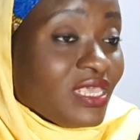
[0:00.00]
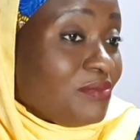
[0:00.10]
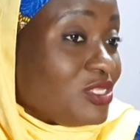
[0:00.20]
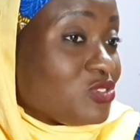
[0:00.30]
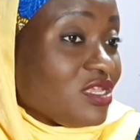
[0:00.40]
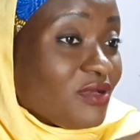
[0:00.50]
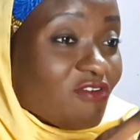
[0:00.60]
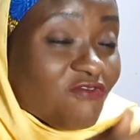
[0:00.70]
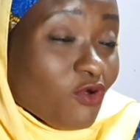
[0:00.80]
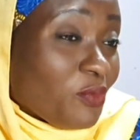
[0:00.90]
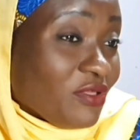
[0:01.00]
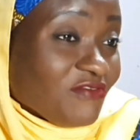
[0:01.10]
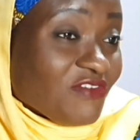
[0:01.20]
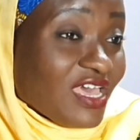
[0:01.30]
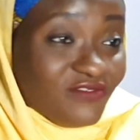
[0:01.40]
between about
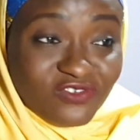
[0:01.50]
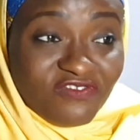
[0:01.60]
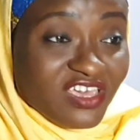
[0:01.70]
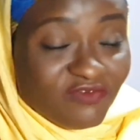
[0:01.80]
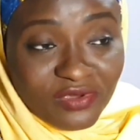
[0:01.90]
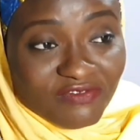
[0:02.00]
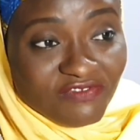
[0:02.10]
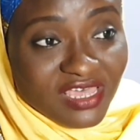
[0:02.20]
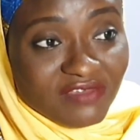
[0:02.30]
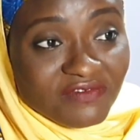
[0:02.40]
4.5 to 5.5.